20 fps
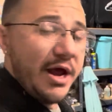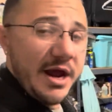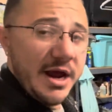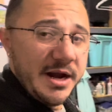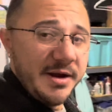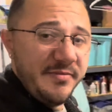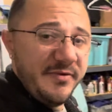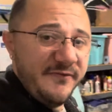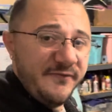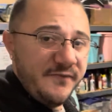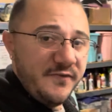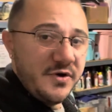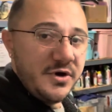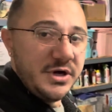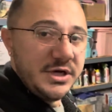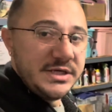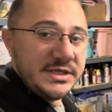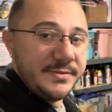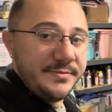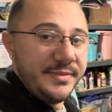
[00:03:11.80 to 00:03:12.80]
had it before
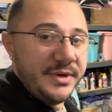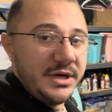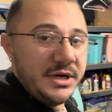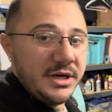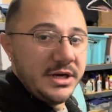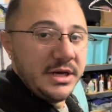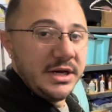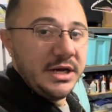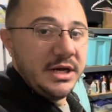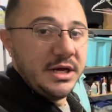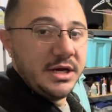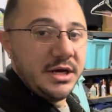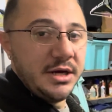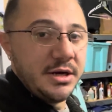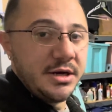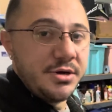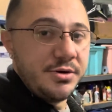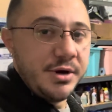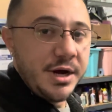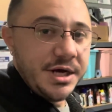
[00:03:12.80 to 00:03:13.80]
us, apparently
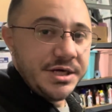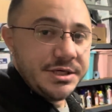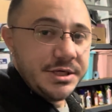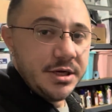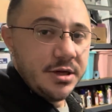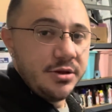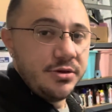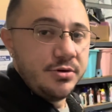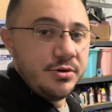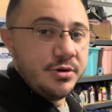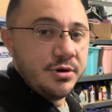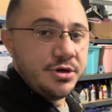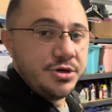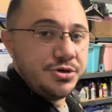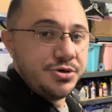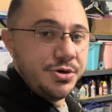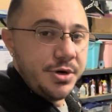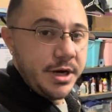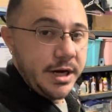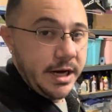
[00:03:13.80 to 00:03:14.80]
crashed into a
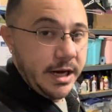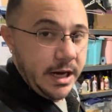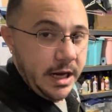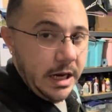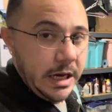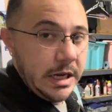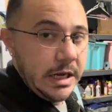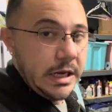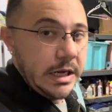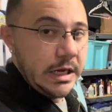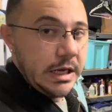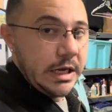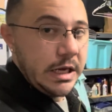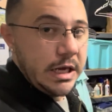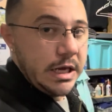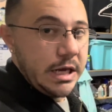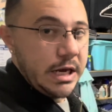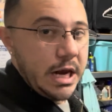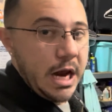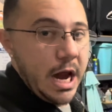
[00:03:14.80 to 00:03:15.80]
tree.
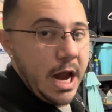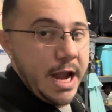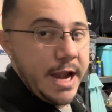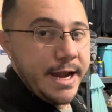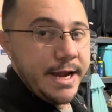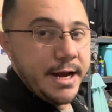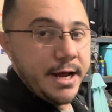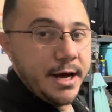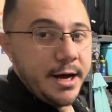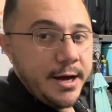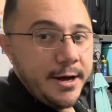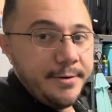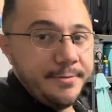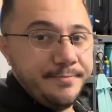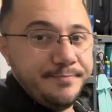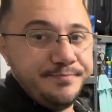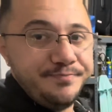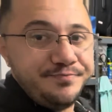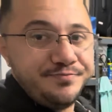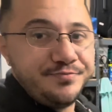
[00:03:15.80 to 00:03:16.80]
And
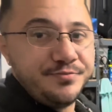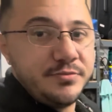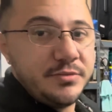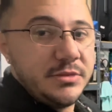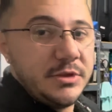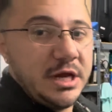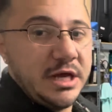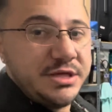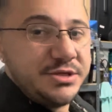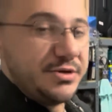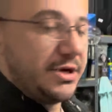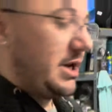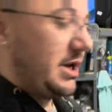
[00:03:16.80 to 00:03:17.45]
that's why